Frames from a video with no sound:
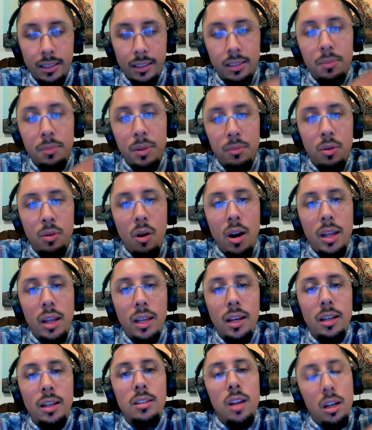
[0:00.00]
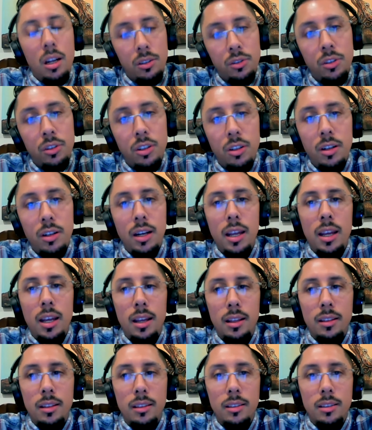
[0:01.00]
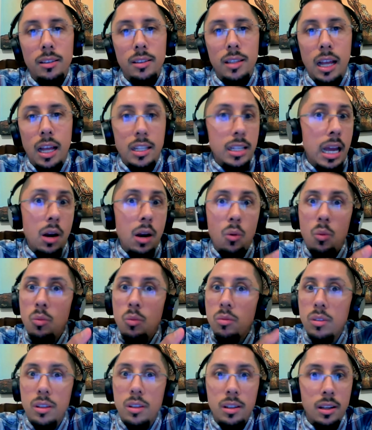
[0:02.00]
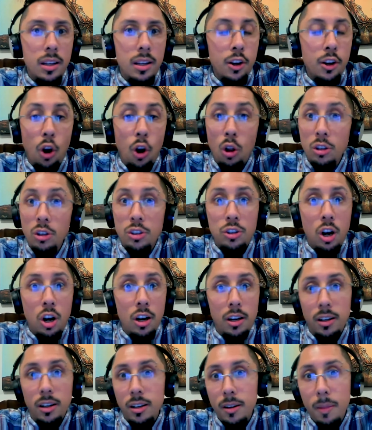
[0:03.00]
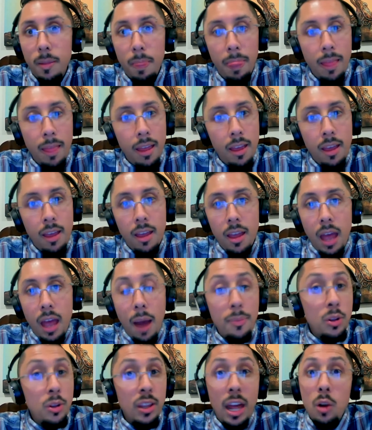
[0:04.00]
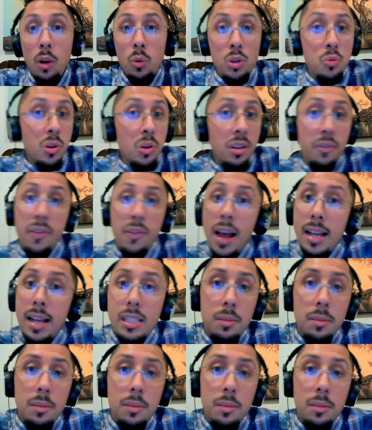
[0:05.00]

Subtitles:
Veronica, talked to her, and that's how it all started. After that, it was really fast.